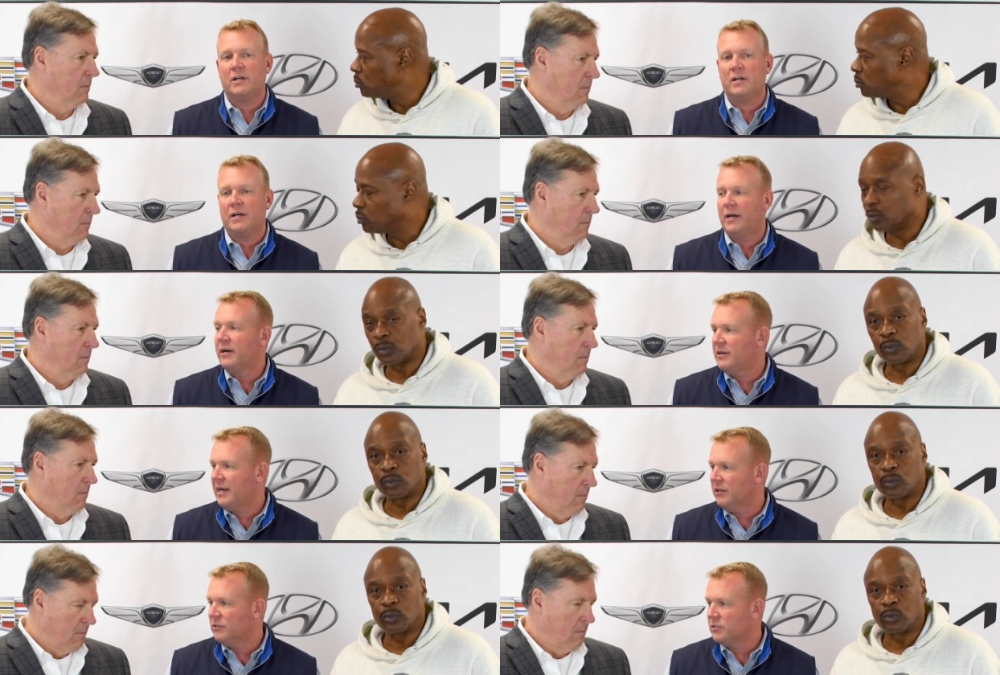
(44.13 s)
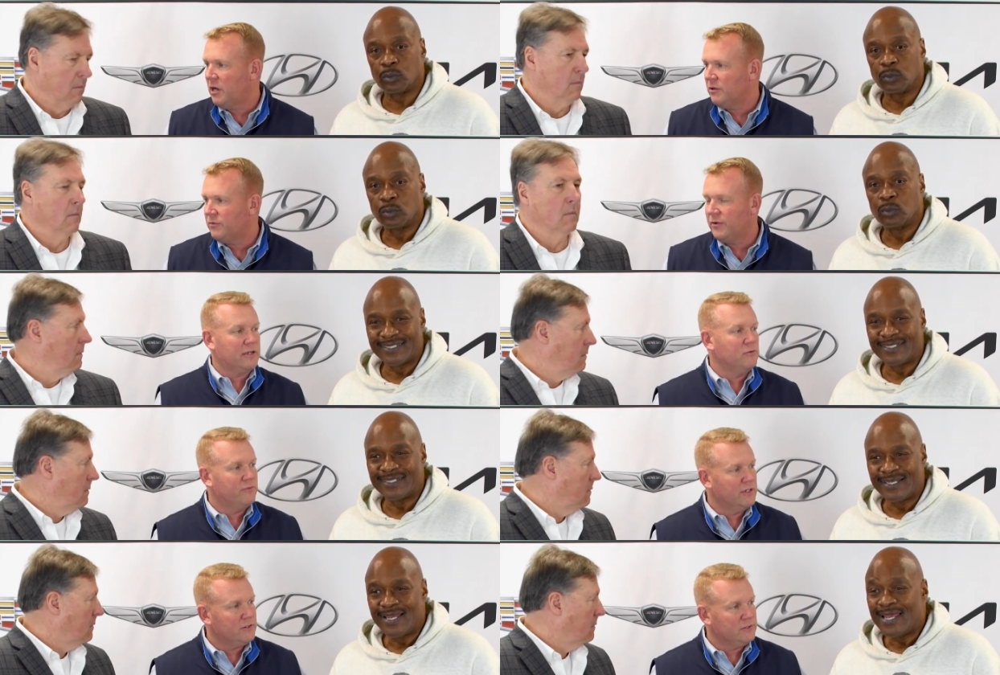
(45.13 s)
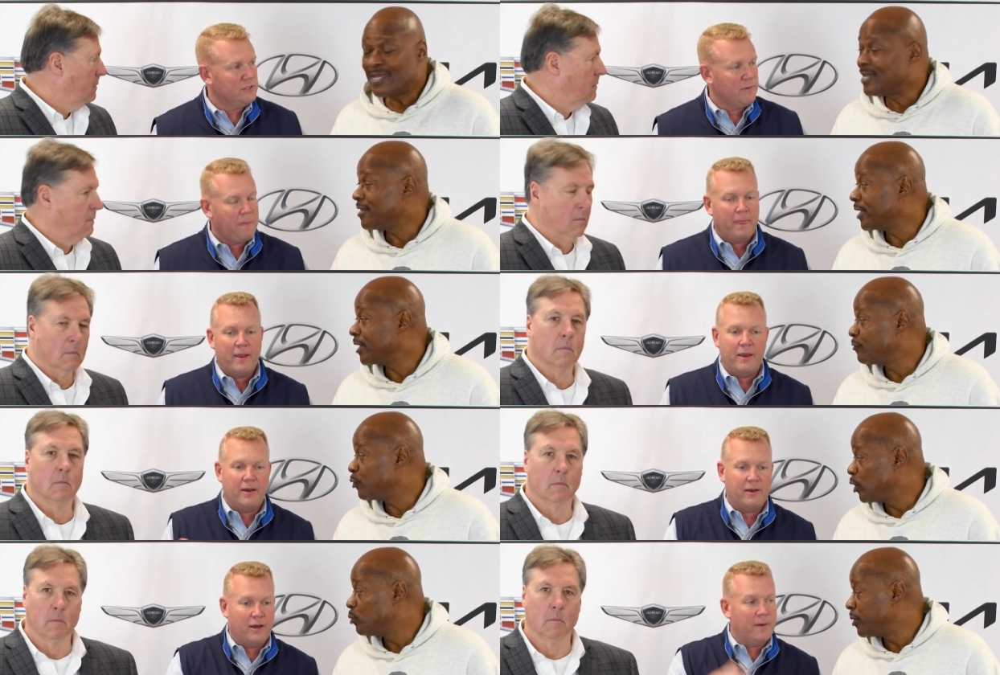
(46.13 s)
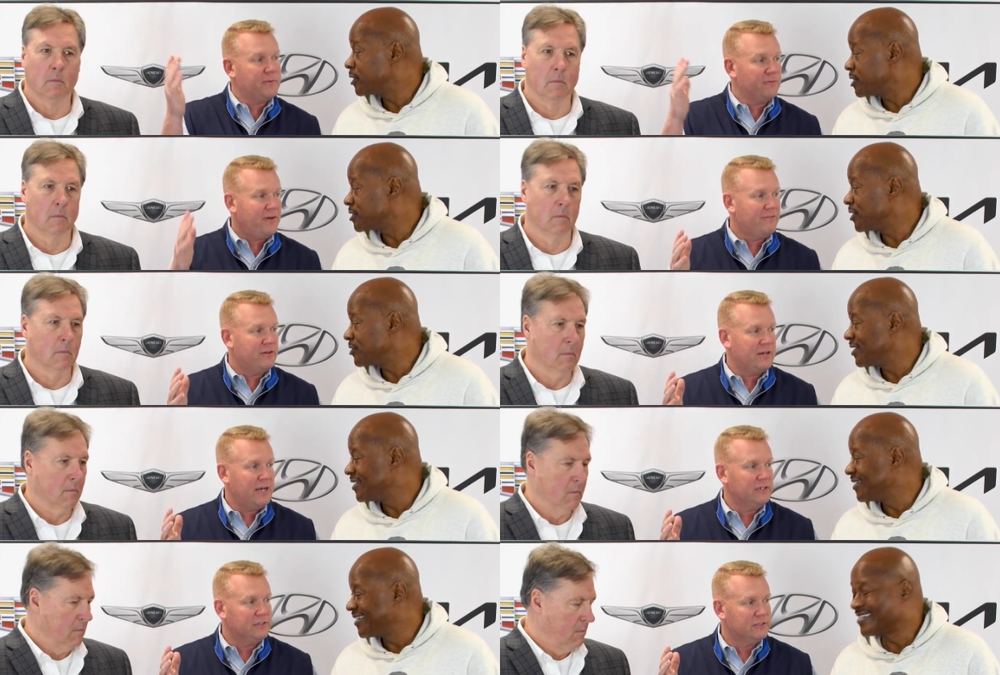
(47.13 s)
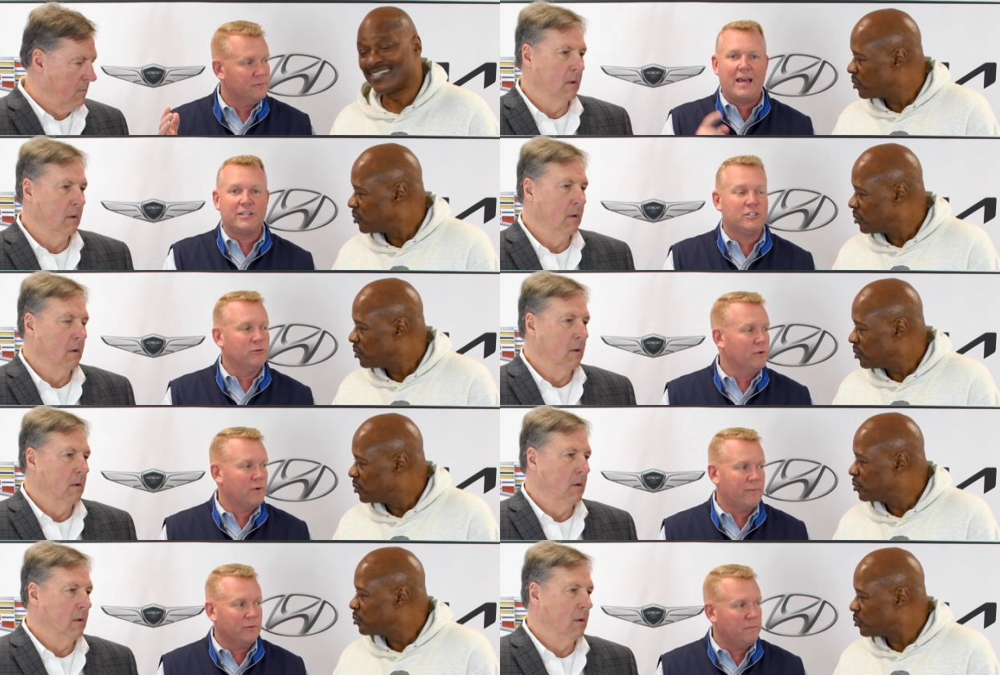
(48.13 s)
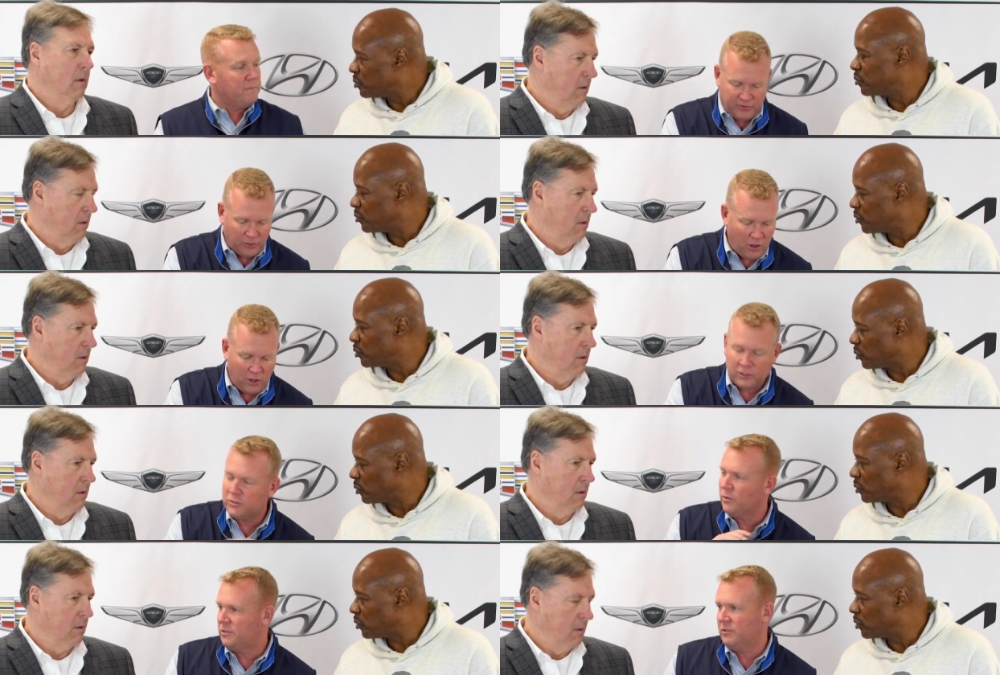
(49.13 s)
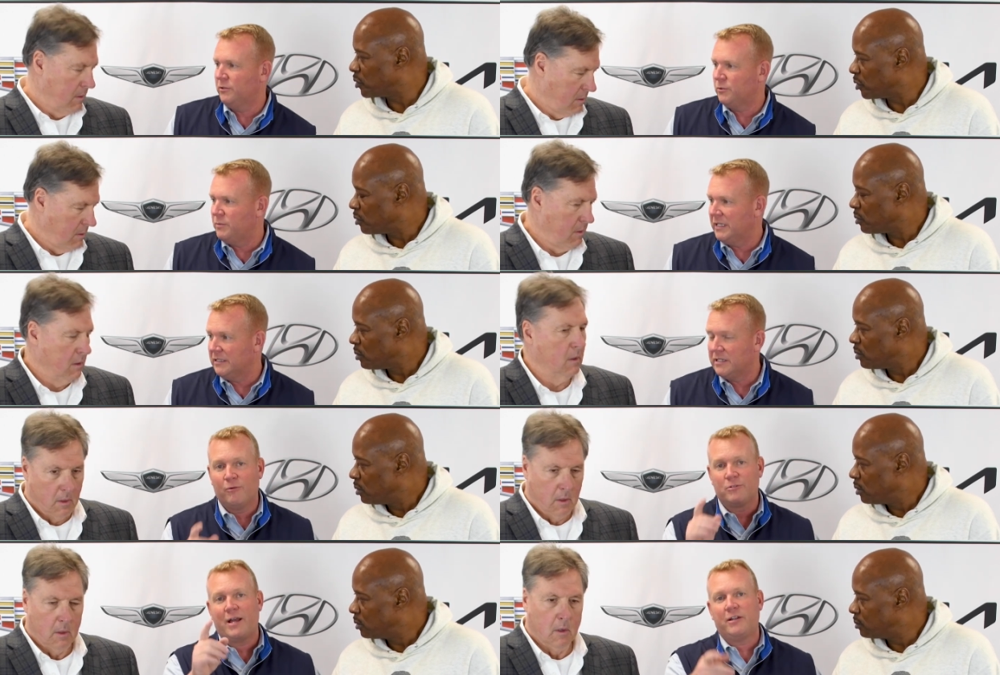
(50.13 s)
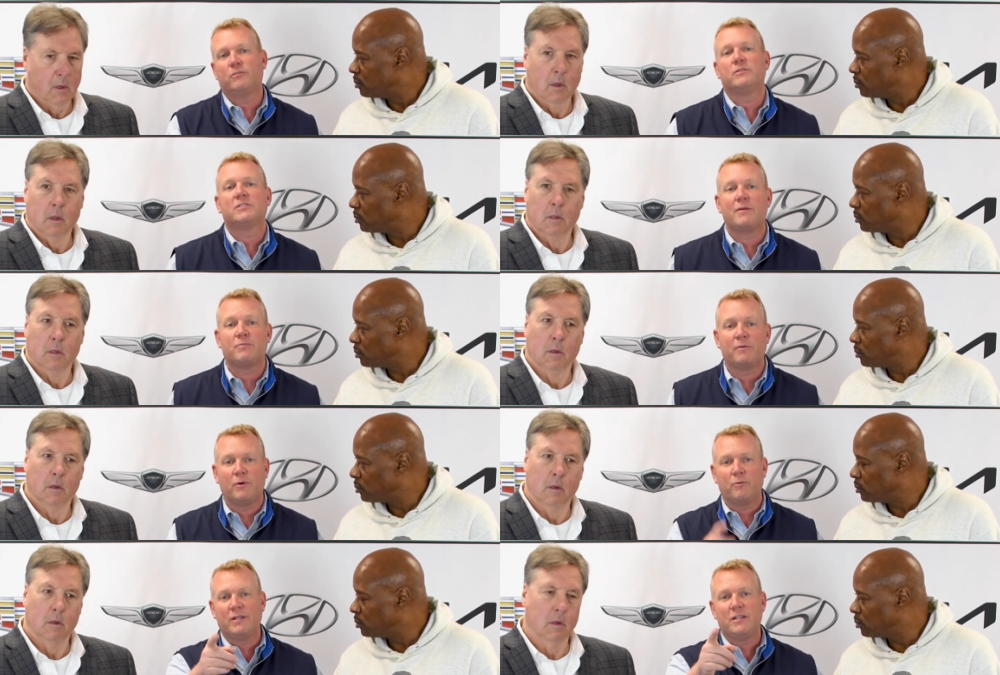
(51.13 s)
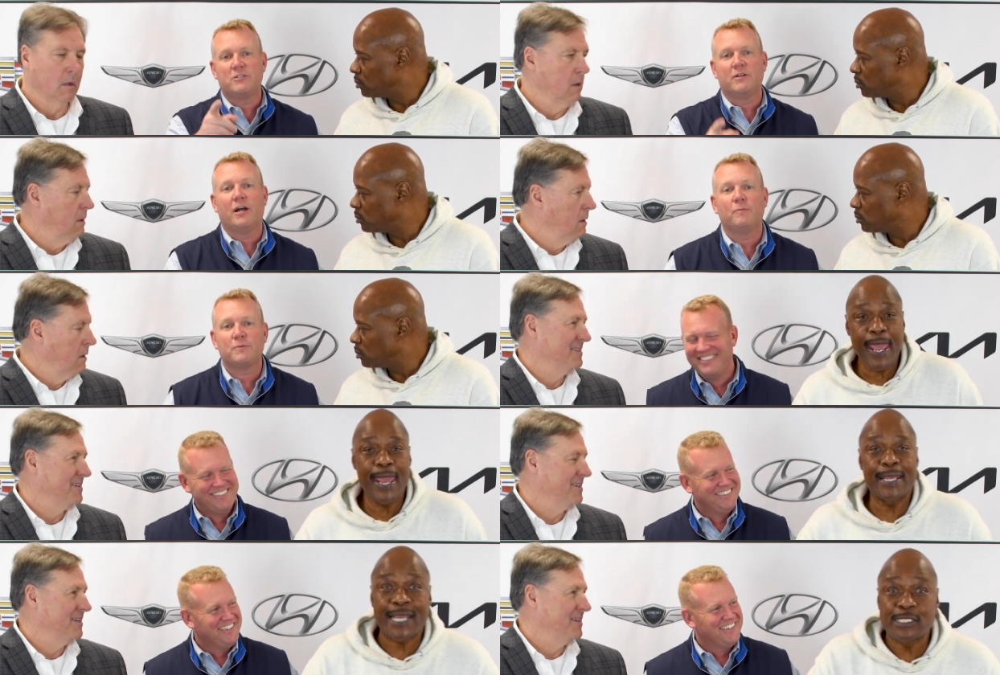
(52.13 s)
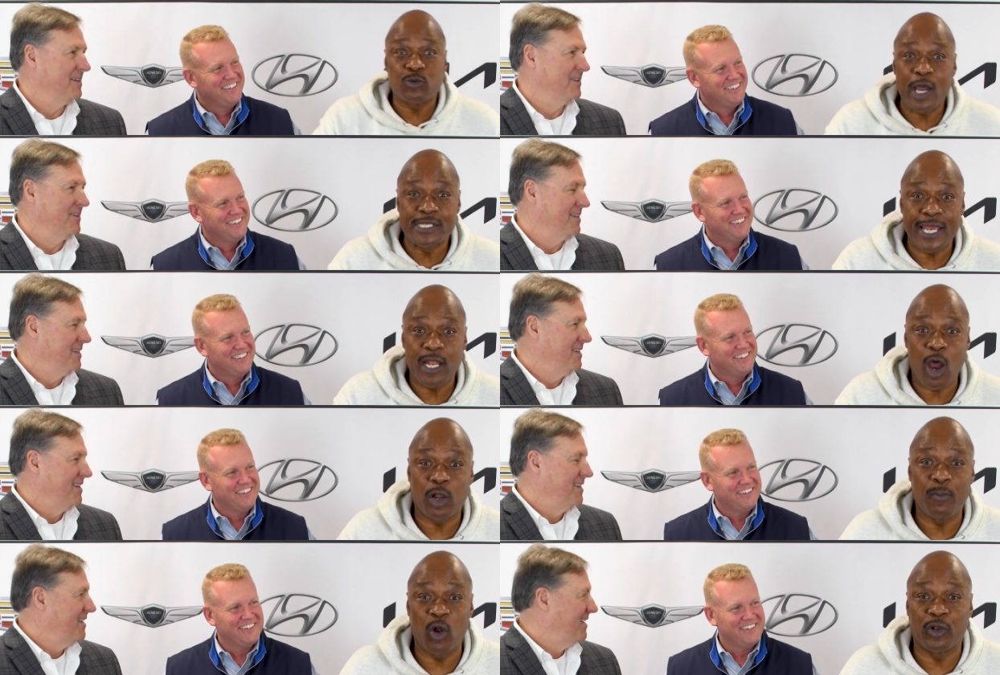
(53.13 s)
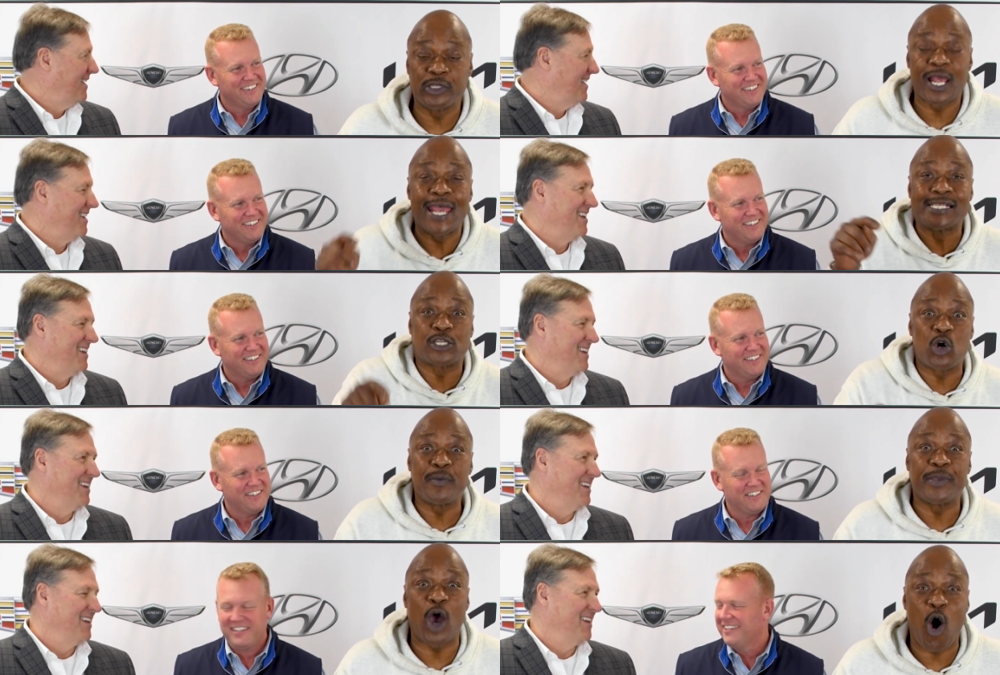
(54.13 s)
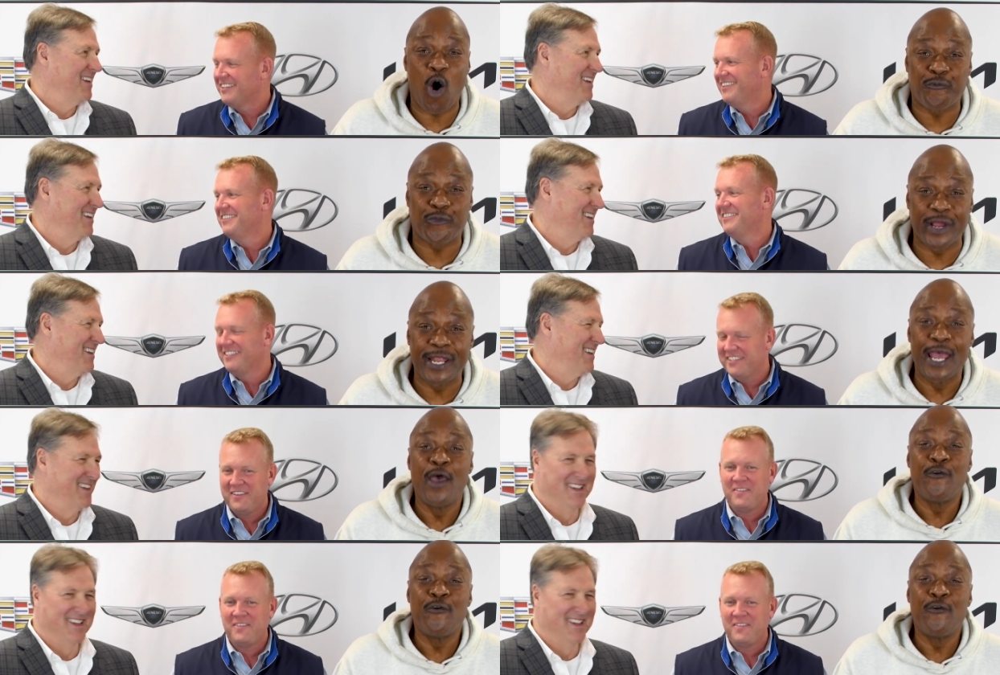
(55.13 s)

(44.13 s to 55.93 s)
Speaker 1: you a $100 off like new vehicles. Yeah, they get real. Up to $500. Yeah. Last year, we were able to fill all sorts of those bins. And we're trying to do the same thing, but we need your help. And guess what? Taylor Motors is gonna
Speaker 2: be offering